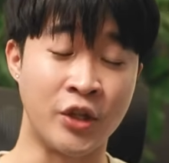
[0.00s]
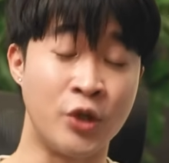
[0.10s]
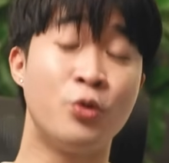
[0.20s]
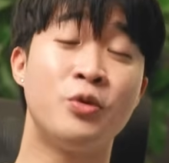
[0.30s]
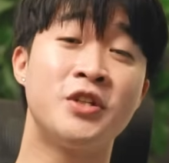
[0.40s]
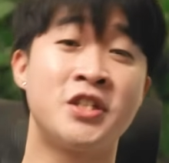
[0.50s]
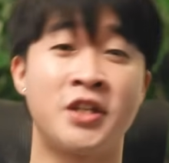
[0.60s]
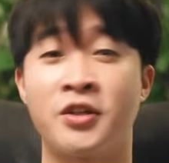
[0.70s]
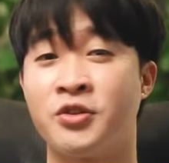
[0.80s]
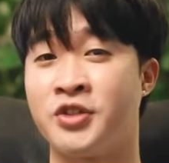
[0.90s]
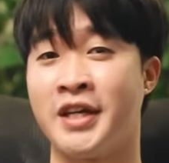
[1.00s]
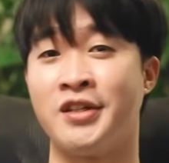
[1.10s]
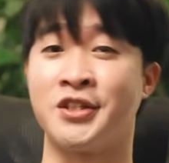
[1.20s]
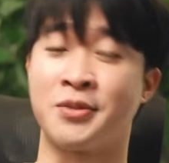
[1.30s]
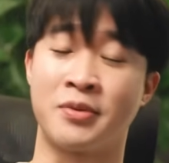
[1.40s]
you will start to
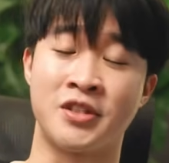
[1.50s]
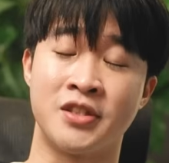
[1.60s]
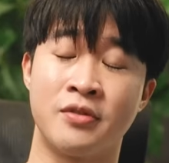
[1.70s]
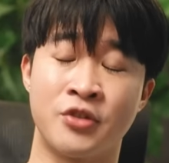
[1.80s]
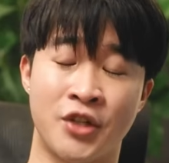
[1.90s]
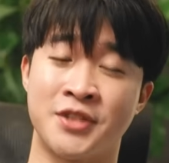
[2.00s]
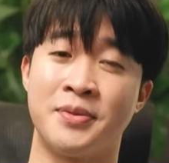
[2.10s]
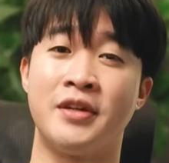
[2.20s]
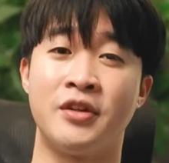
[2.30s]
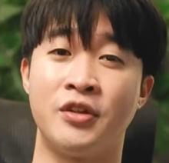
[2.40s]
change as a person. Trust me.